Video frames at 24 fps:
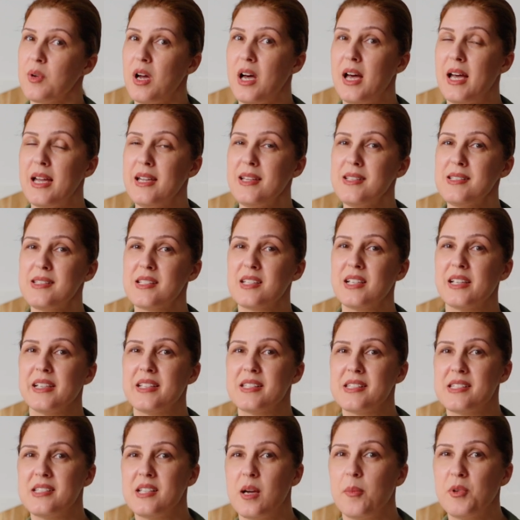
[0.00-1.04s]
rise till
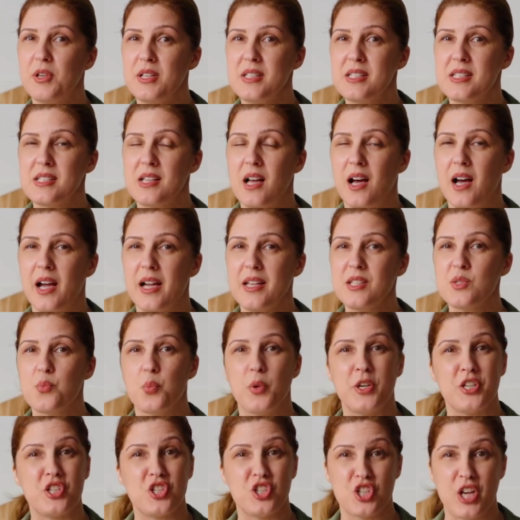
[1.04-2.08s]
it's doubled in size.
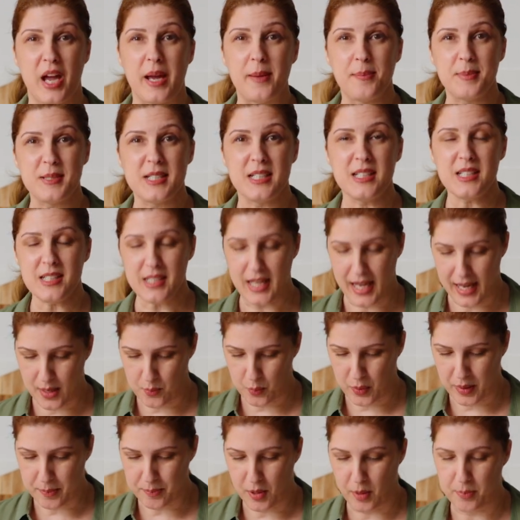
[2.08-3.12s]
We shaped it and
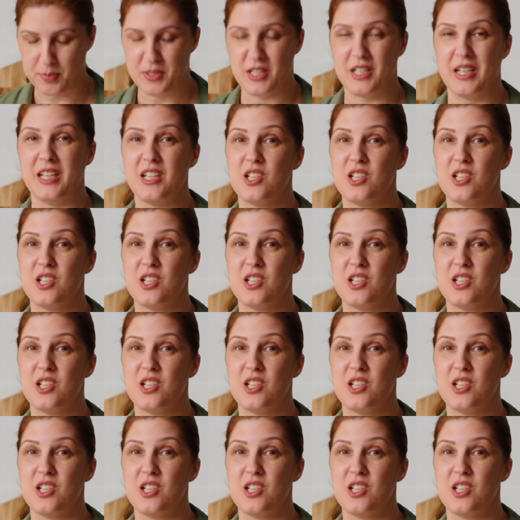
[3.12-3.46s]
we popped it